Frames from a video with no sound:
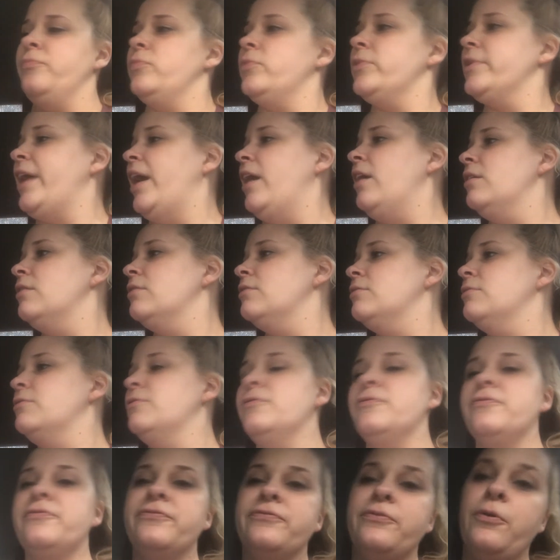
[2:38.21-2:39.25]
Yeah,
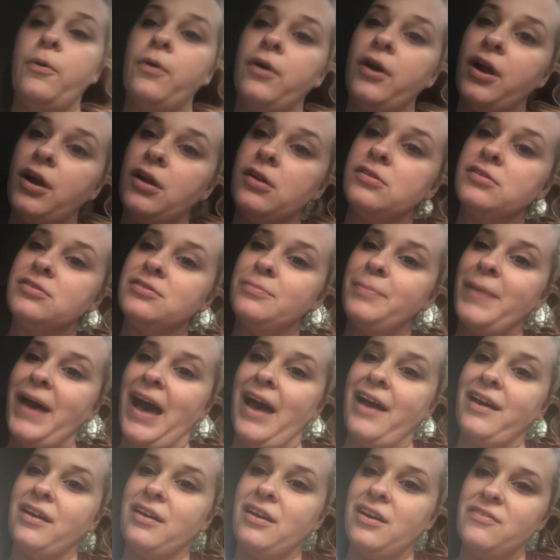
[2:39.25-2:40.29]

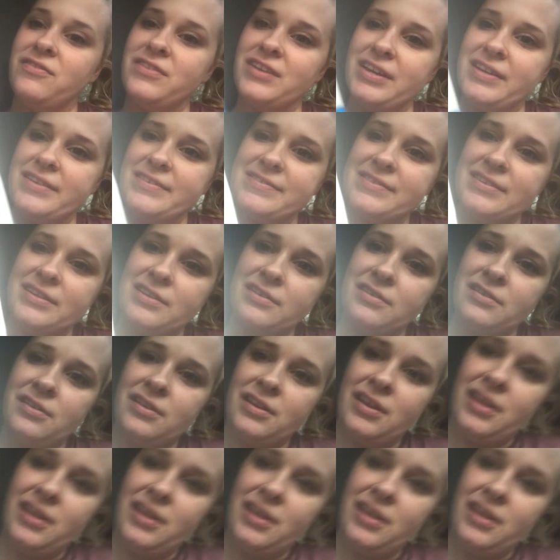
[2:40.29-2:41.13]
4-pack of these, and